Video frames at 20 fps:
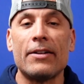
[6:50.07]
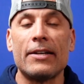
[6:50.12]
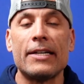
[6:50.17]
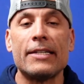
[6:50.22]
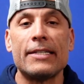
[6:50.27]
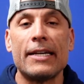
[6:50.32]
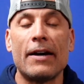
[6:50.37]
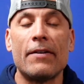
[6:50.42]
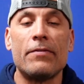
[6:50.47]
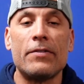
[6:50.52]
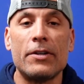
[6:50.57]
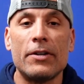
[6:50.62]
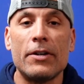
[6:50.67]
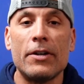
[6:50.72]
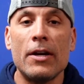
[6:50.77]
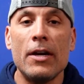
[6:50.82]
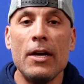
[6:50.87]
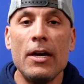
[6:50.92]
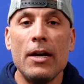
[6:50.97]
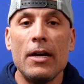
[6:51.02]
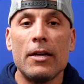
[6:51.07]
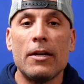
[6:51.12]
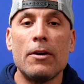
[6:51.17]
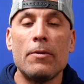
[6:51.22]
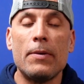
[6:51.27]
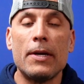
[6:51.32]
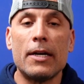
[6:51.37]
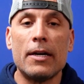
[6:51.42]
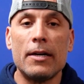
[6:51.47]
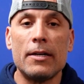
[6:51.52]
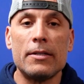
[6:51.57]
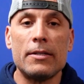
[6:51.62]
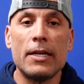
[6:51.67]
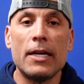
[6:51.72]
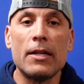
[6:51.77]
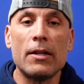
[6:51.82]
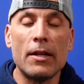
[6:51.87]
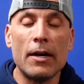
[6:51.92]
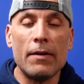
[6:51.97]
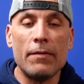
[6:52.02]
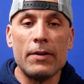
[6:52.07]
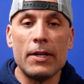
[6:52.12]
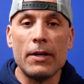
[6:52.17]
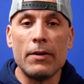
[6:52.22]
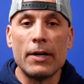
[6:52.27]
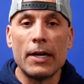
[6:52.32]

He's after you because he loved you.